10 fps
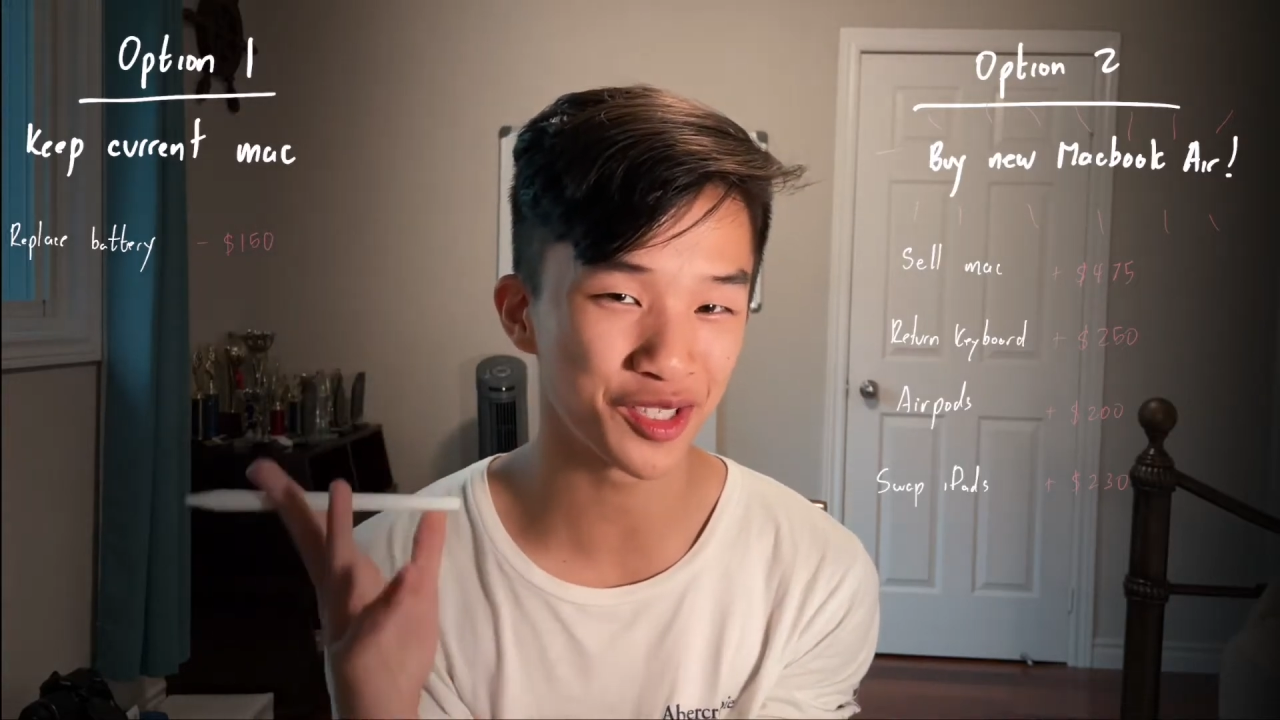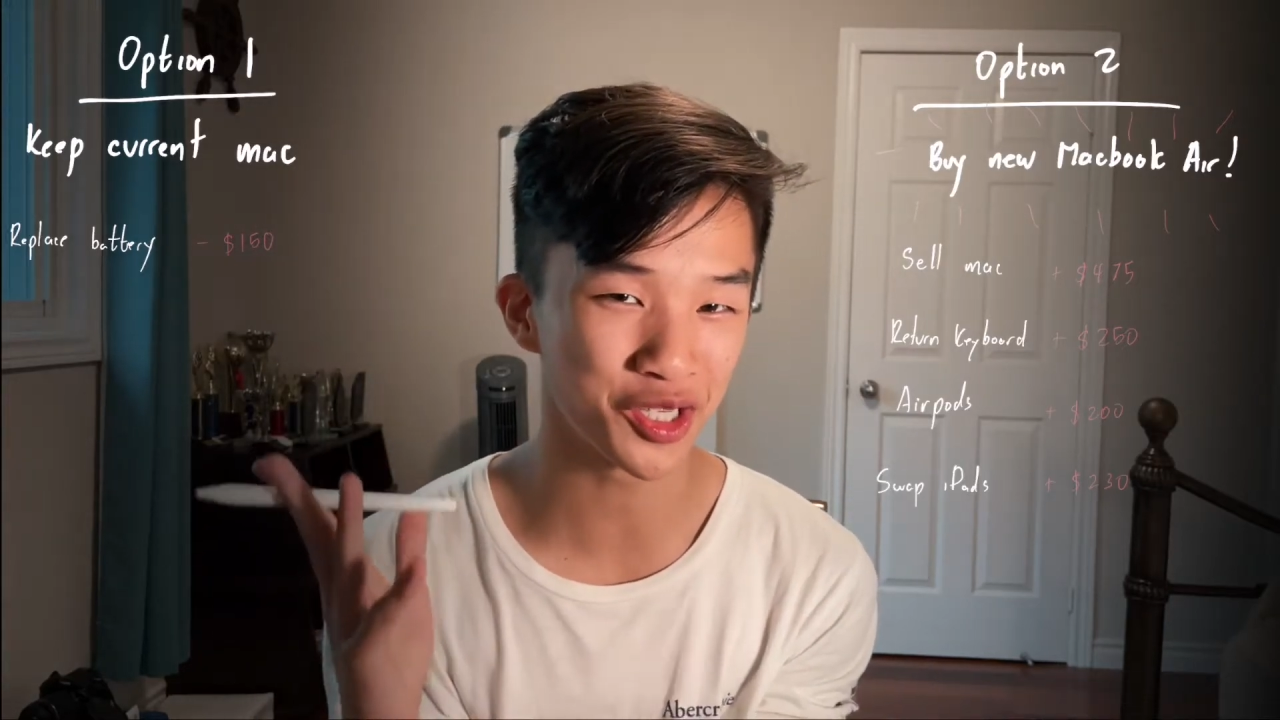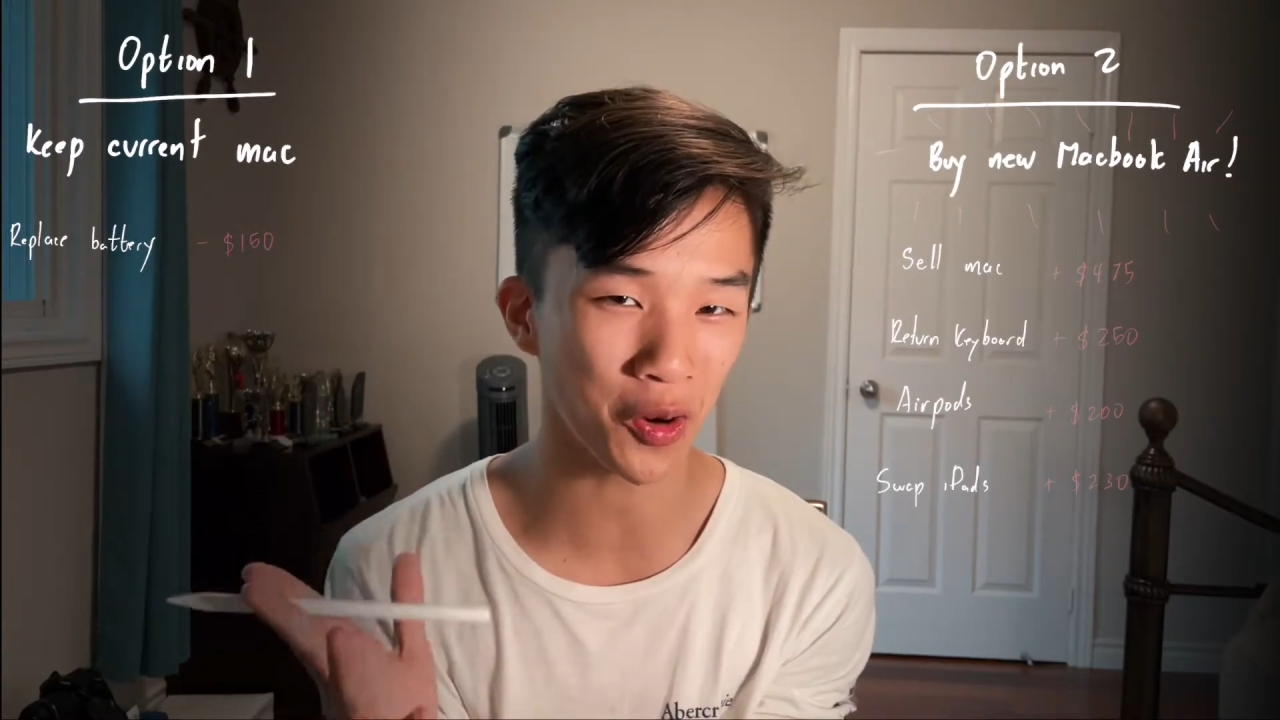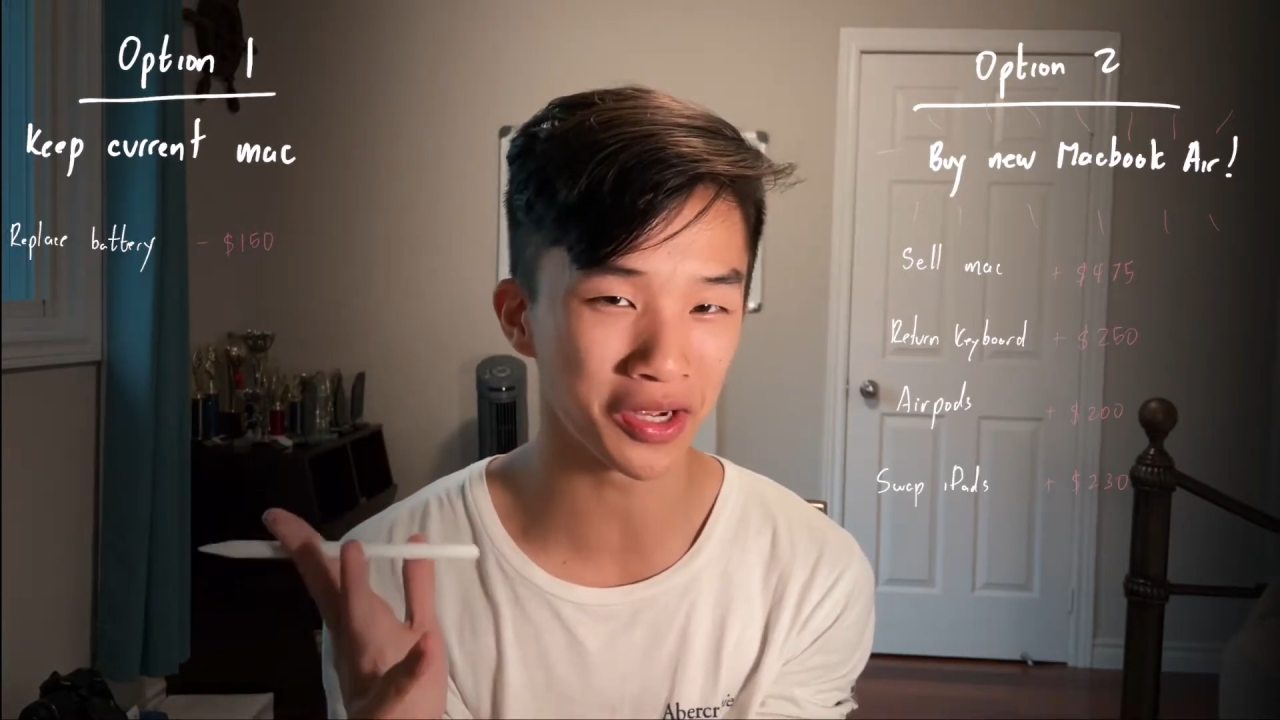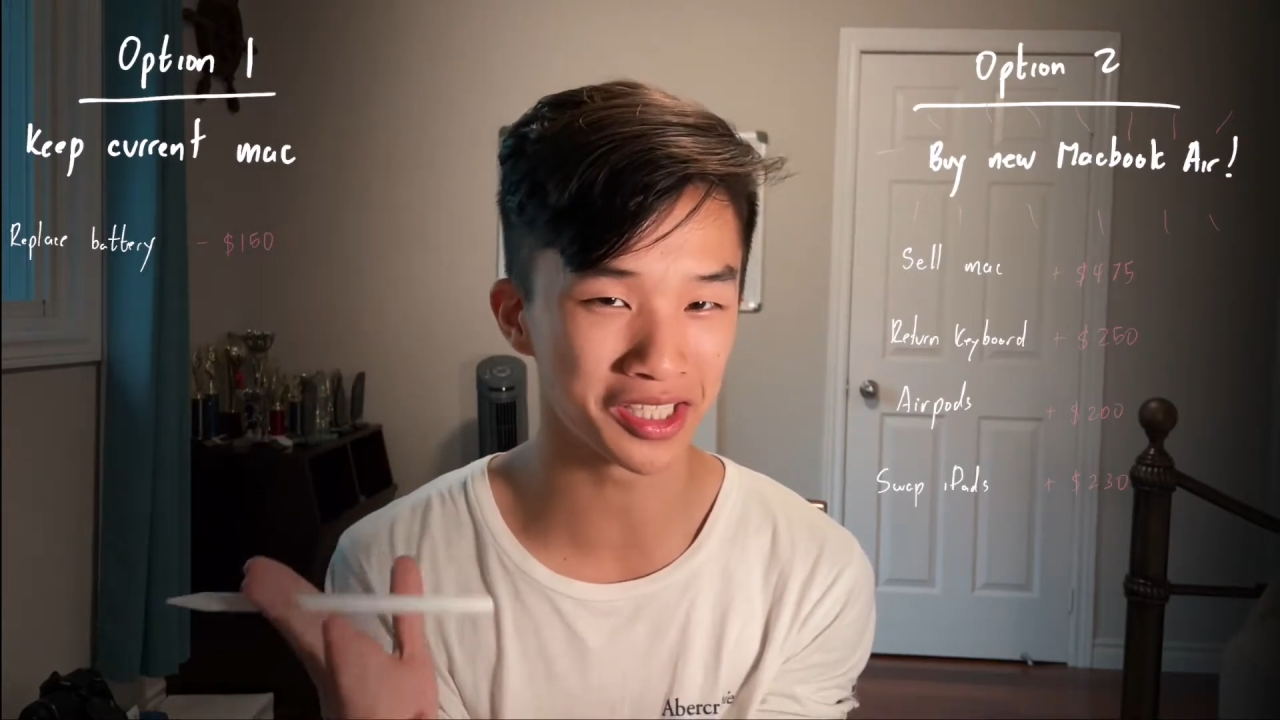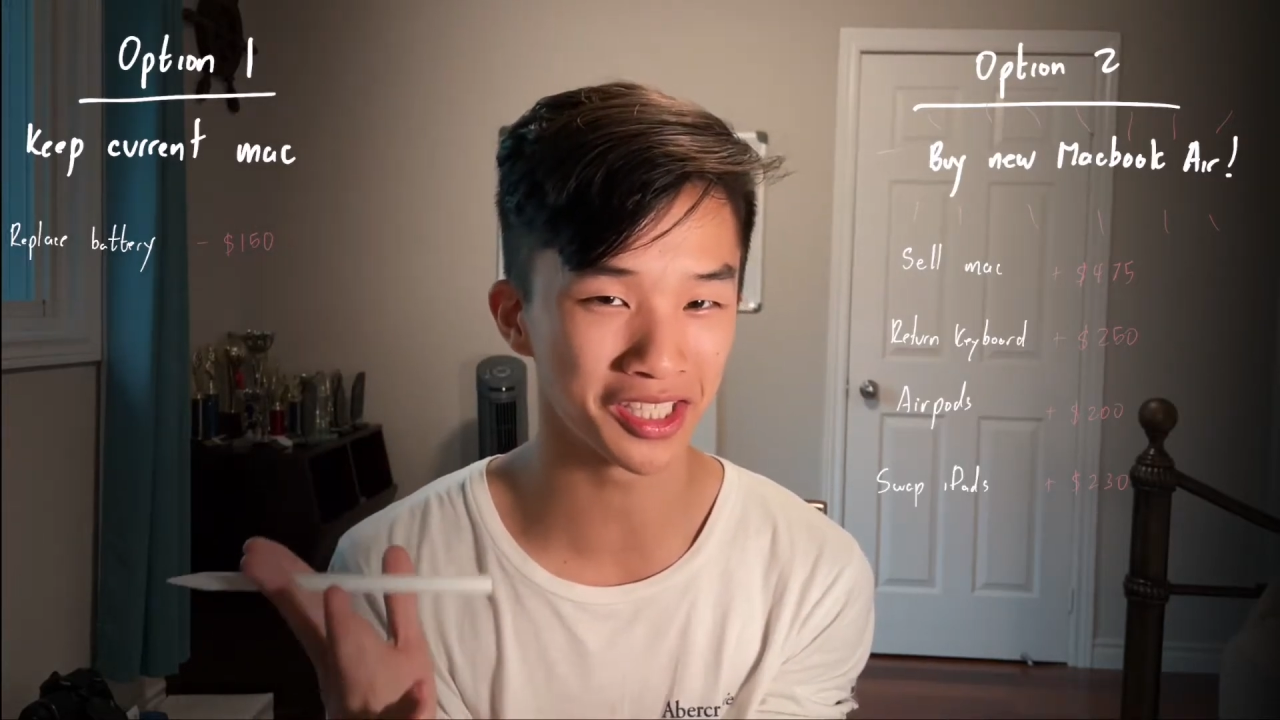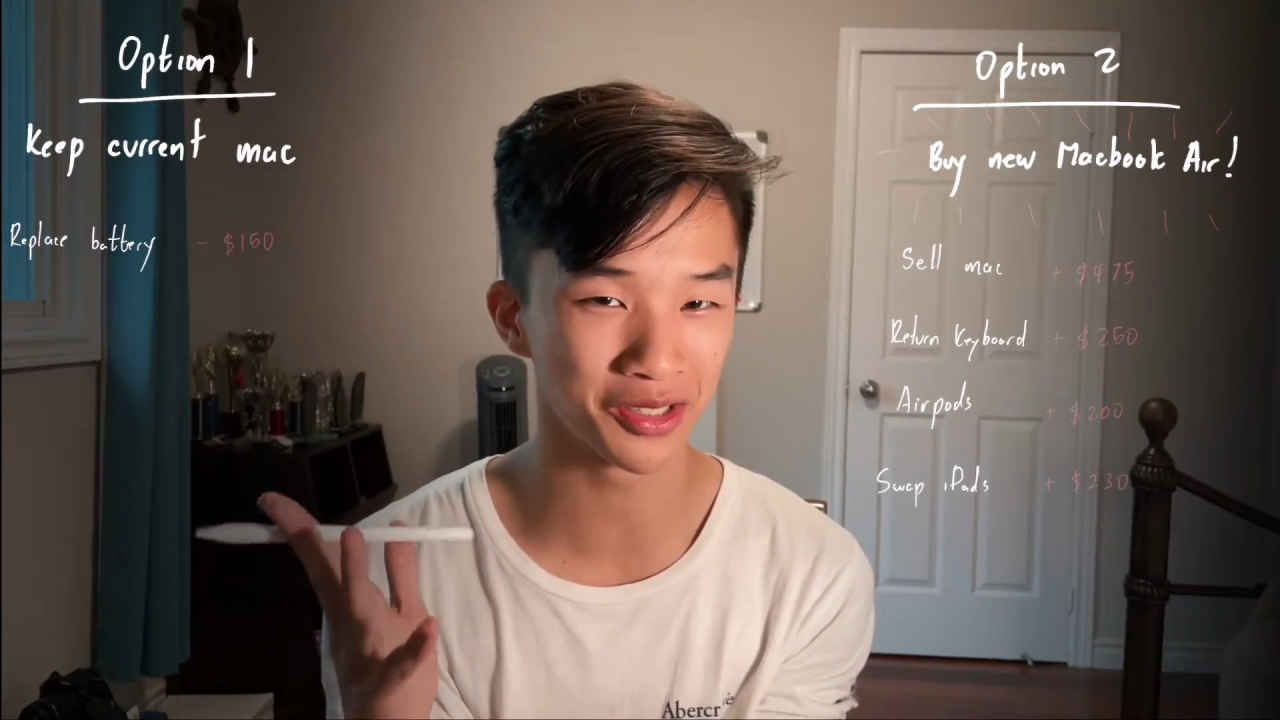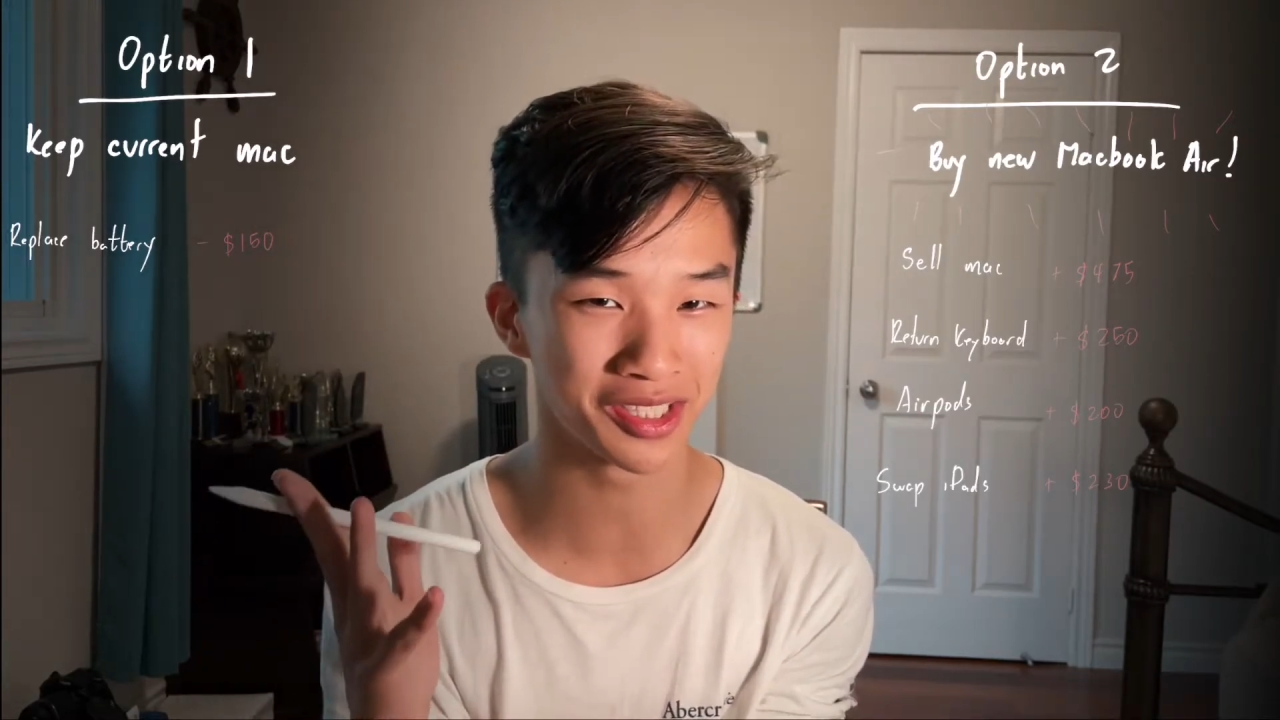going to use